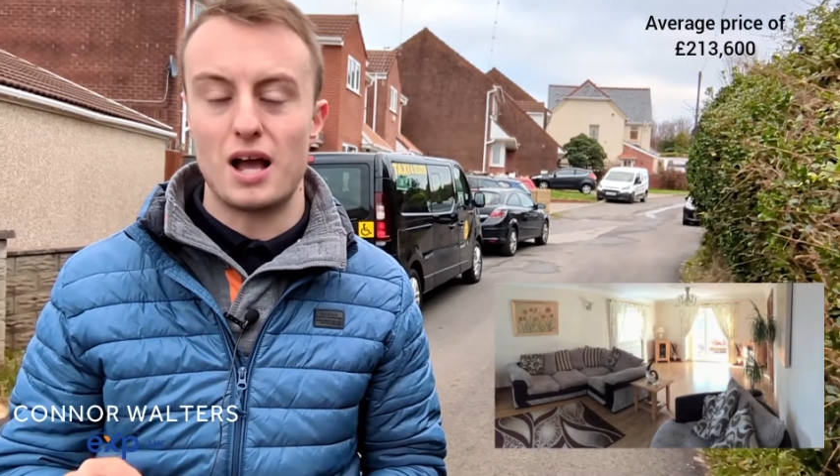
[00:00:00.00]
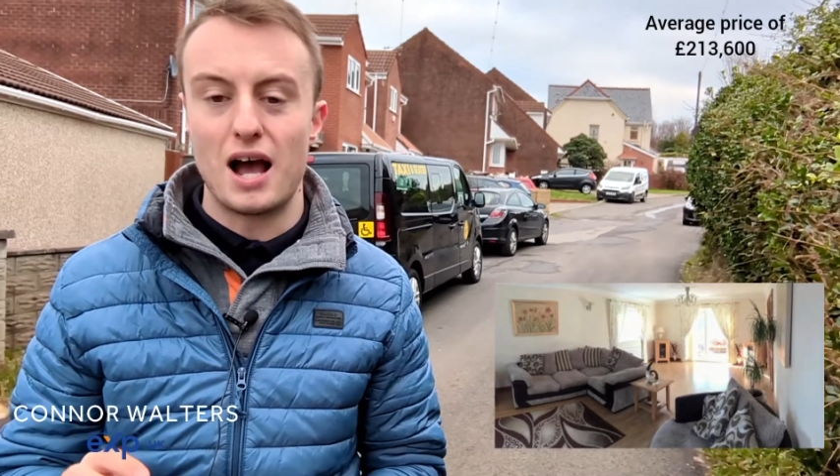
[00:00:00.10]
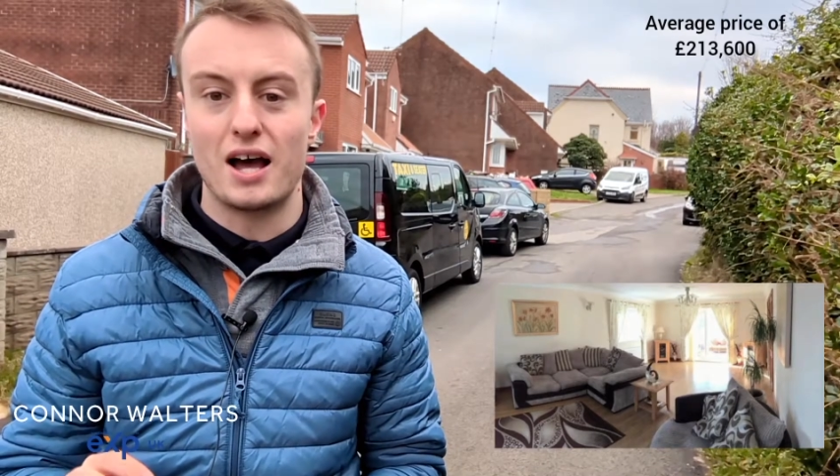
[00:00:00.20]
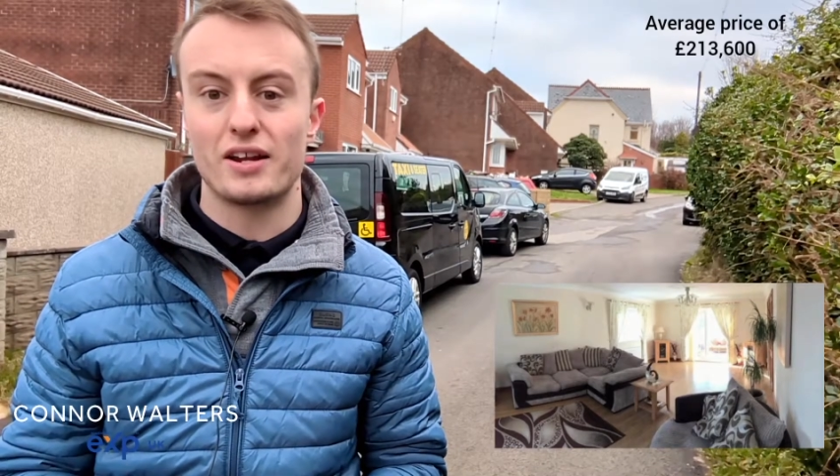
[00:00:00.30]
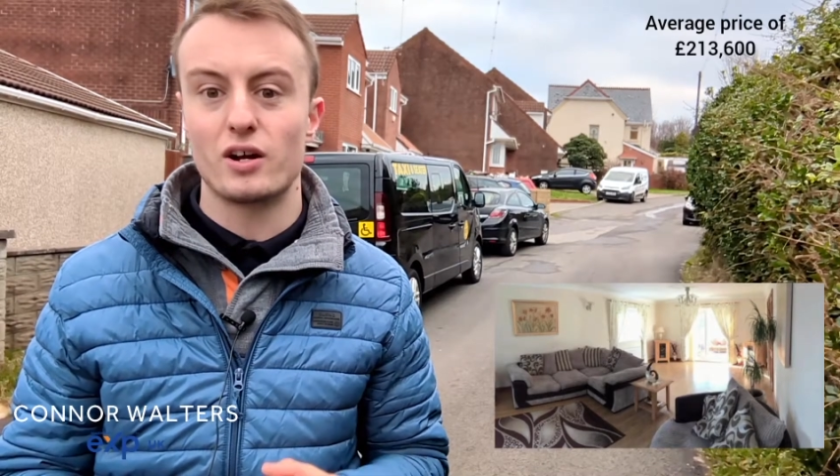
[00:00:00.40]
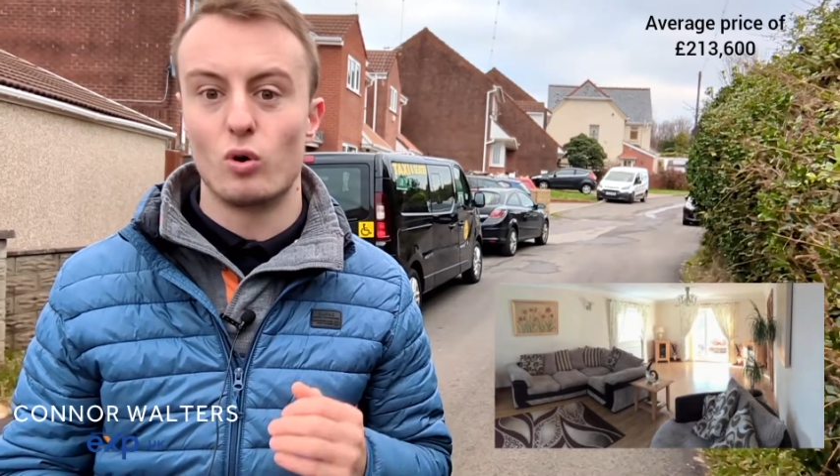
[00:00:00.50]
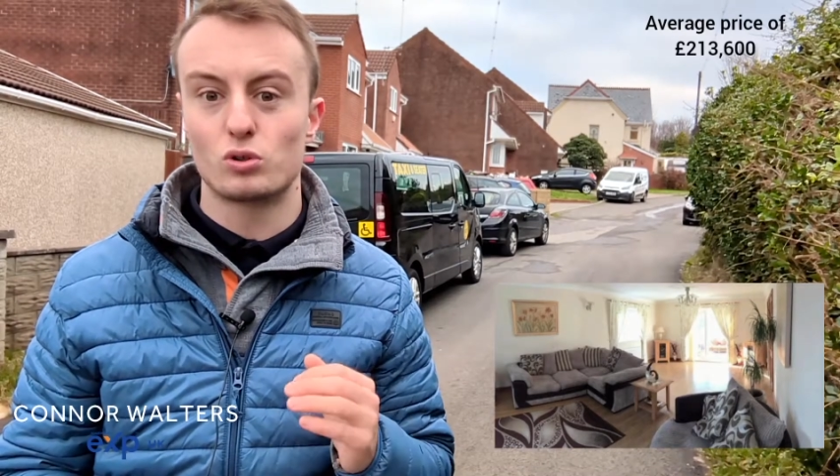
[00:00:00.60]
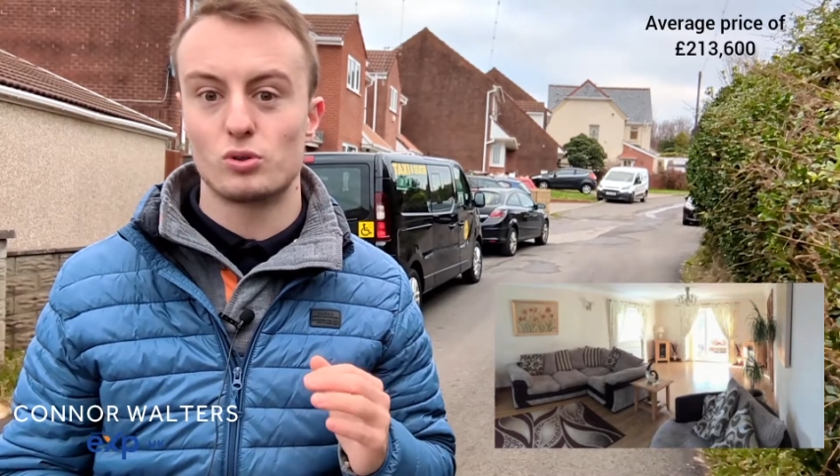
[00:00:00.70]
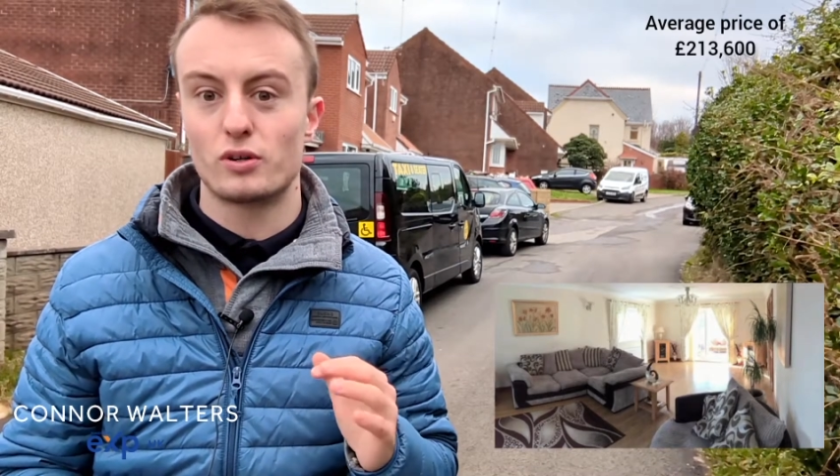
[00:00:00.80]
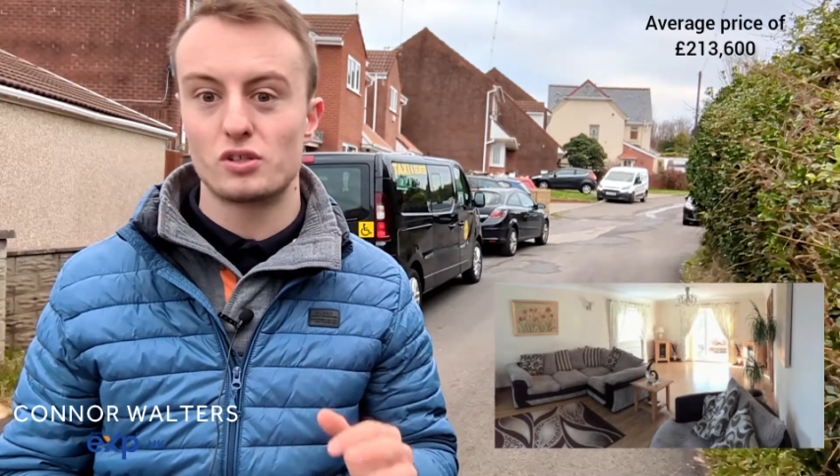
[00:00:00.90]
and
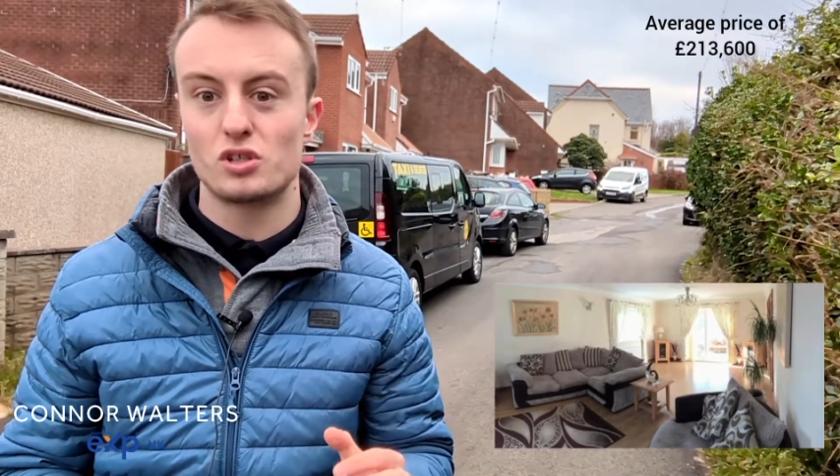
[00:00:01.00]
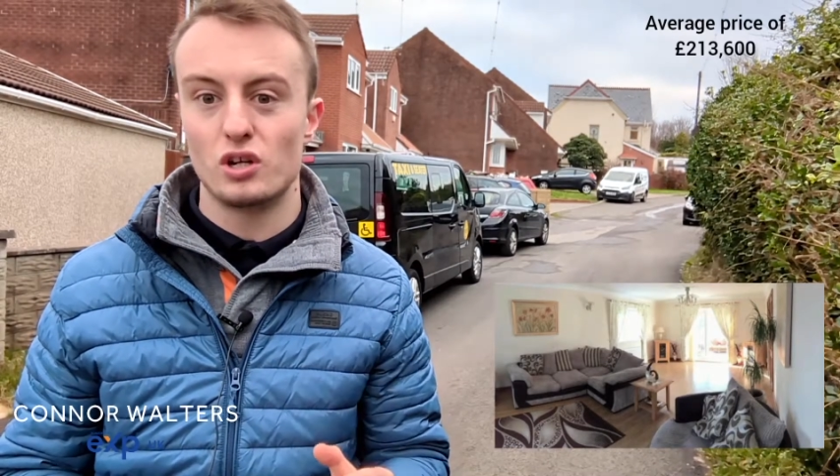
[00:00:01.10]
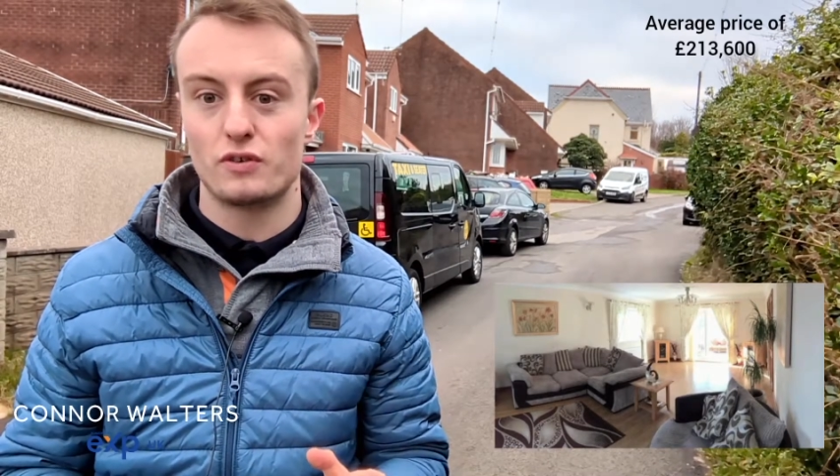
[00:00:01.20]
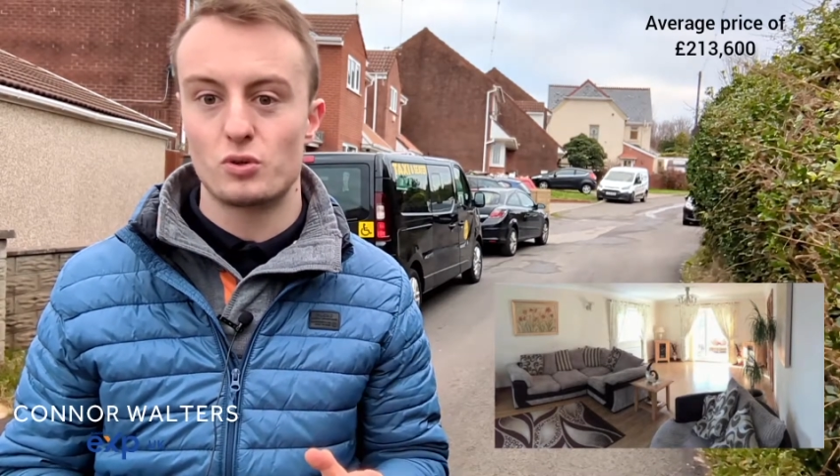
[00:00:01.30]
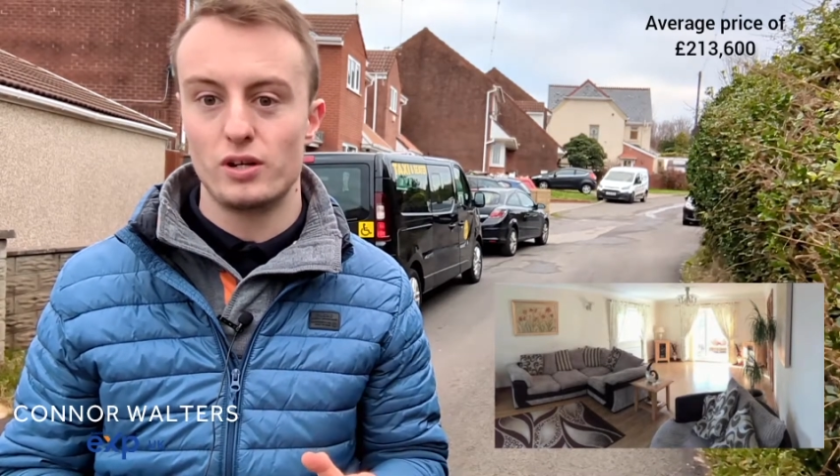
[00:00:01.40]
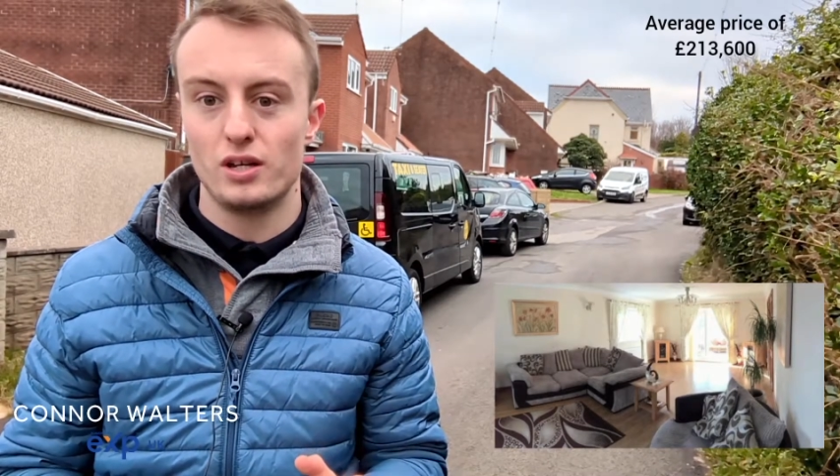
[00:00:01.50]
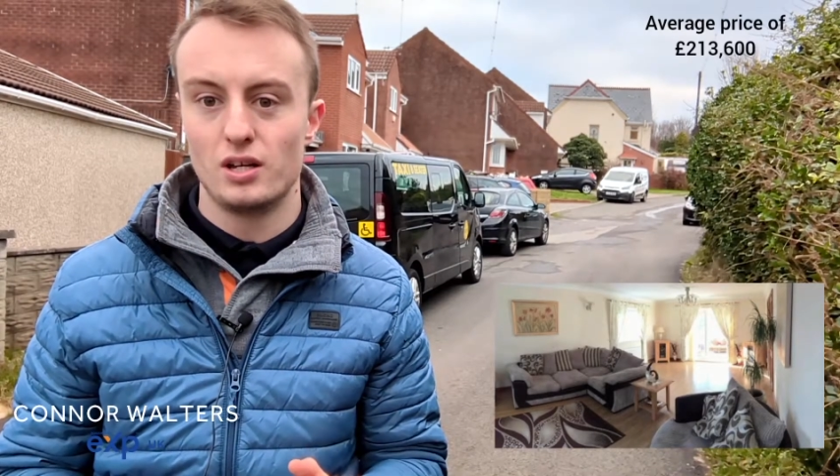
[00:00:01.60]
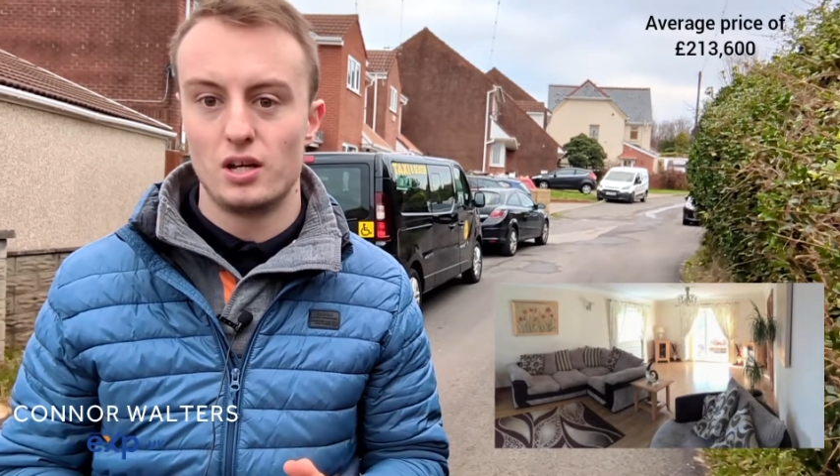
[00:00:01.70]
also a conservatory.